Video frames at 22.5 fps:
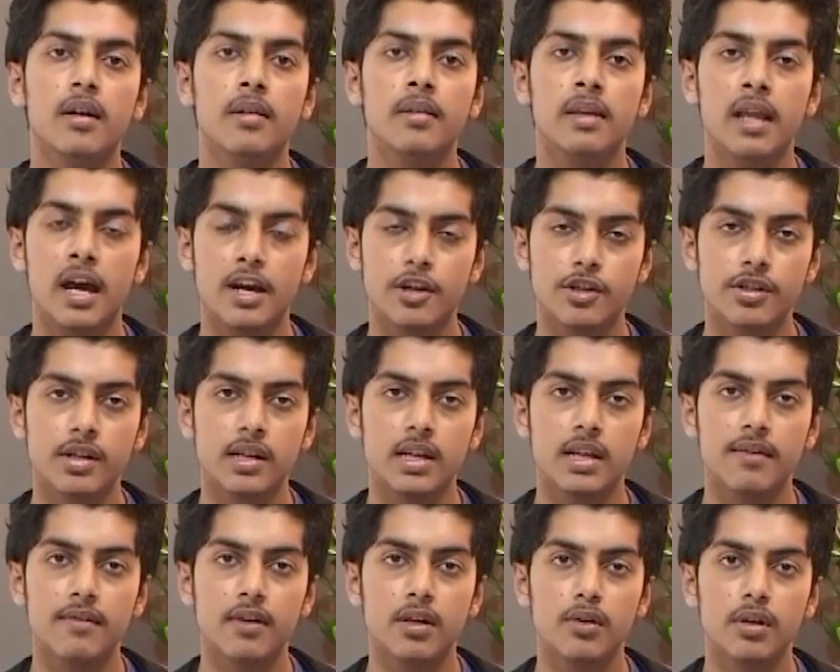national
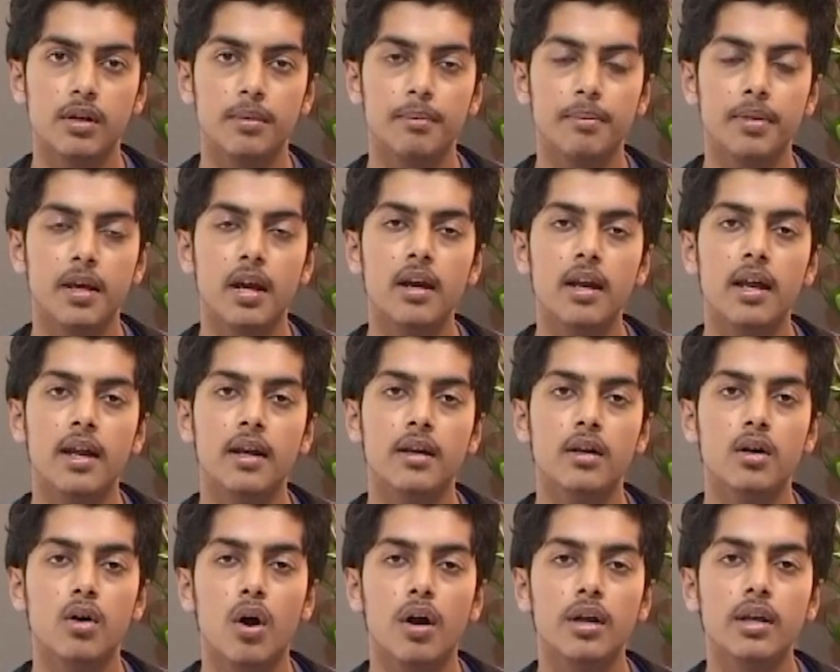level Olympiad
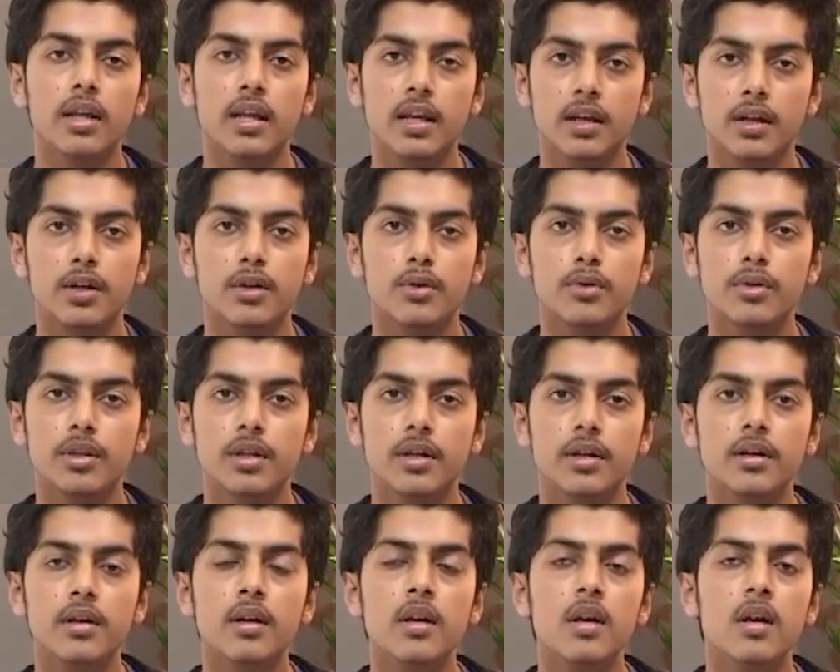and got into
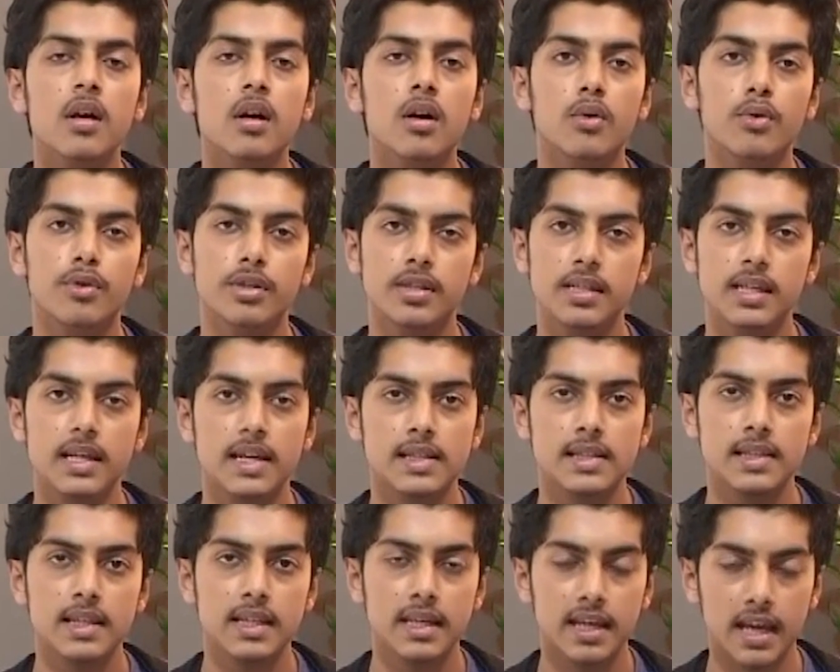the
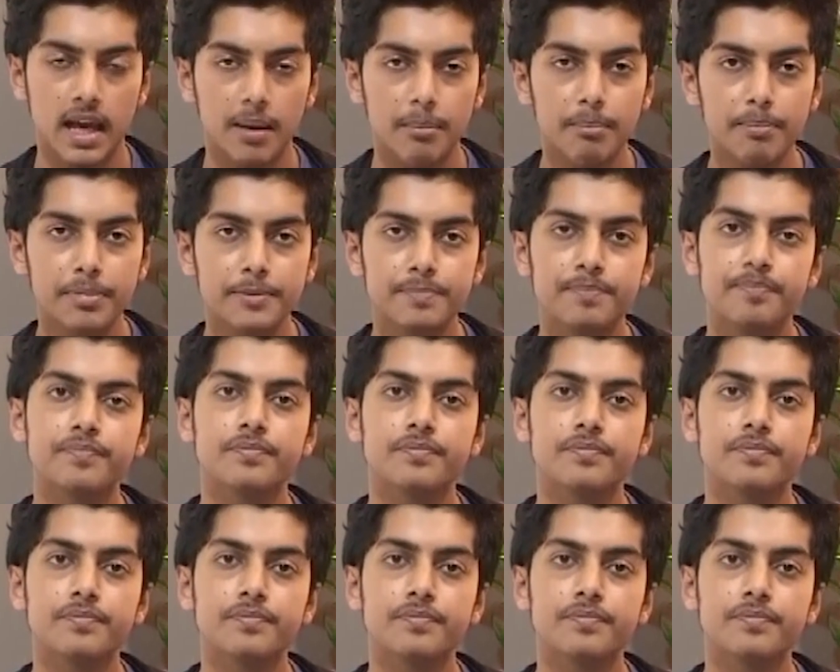OCSE camp.